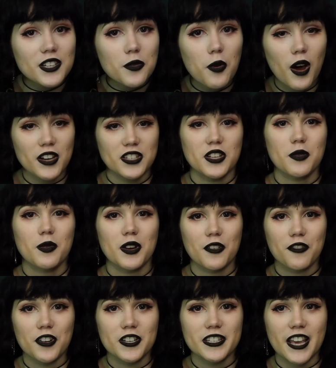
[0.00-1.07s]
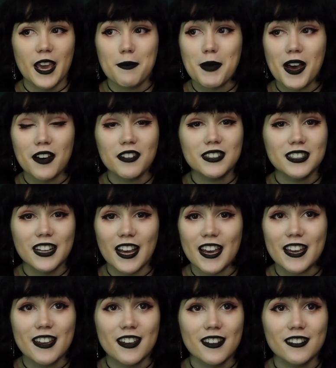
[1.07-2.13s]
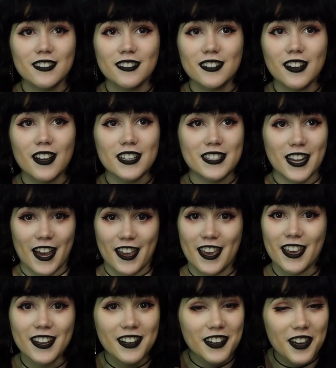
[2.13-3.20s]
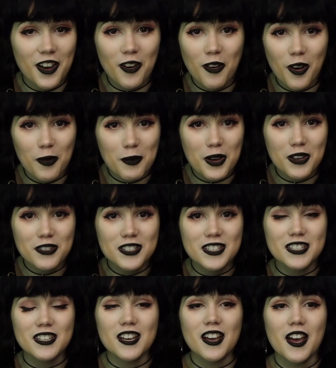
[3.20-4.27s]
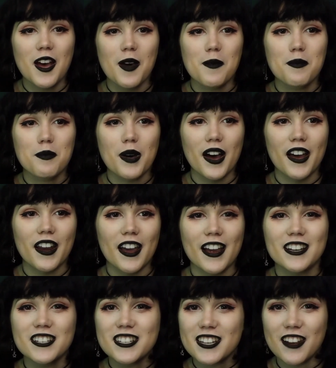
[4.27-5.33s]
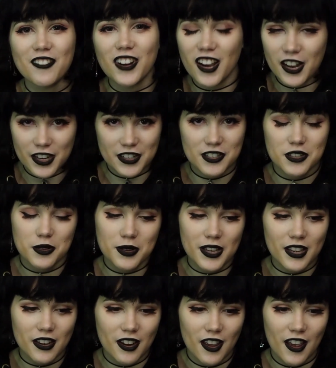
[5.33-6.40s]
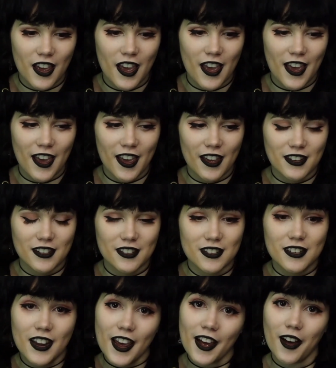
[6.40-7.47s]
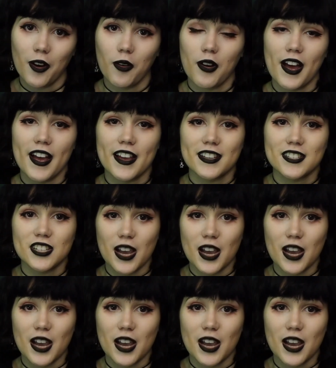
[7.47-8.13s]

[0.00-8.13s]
to watch it when it first came out, like a decade ago almost, but I just never got into it, and now, as